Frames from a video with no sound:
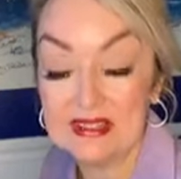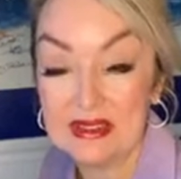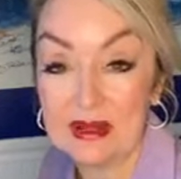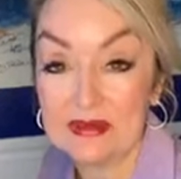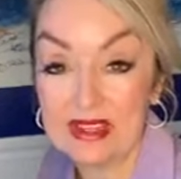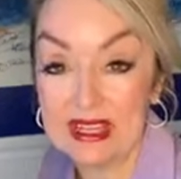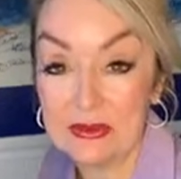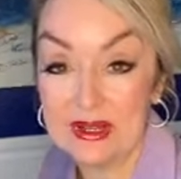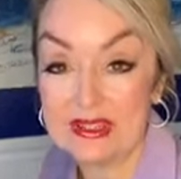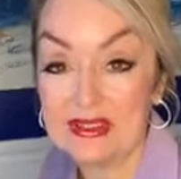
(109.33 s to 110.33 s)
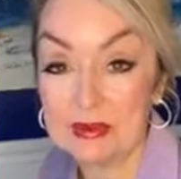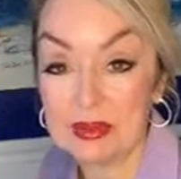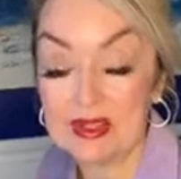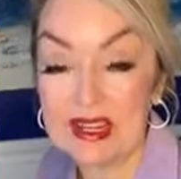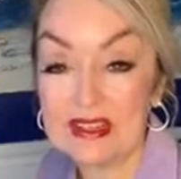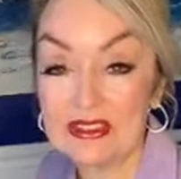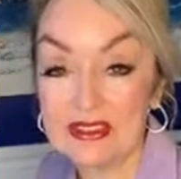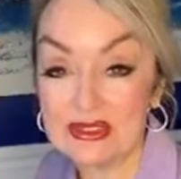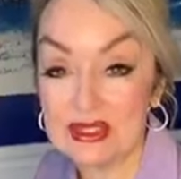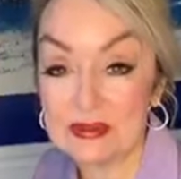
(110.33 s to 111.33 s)
Psalms 91 is the
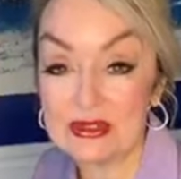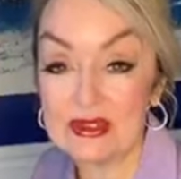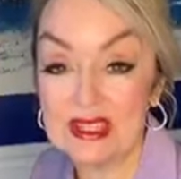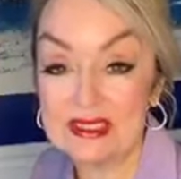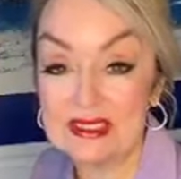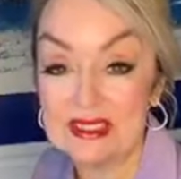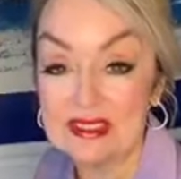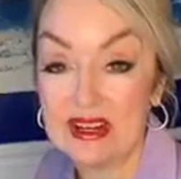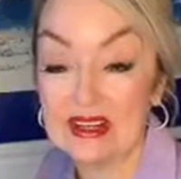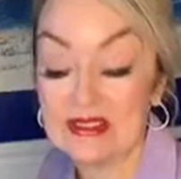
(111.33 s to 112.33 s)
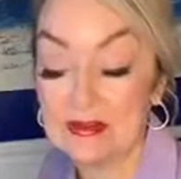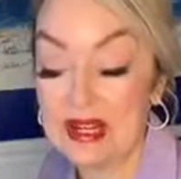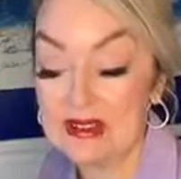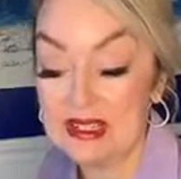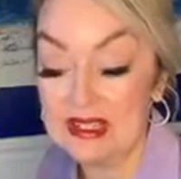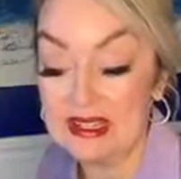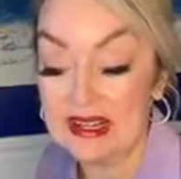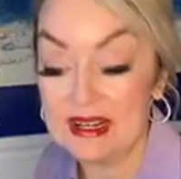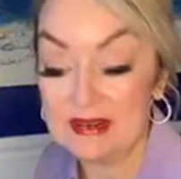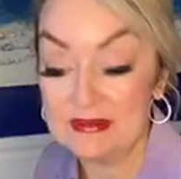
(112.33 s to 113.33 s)
protection scripture that, that talks about
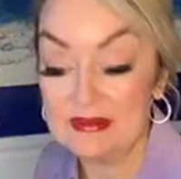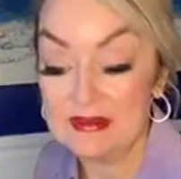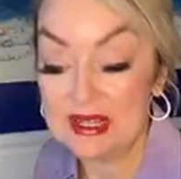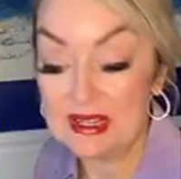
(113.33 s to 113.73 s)
um,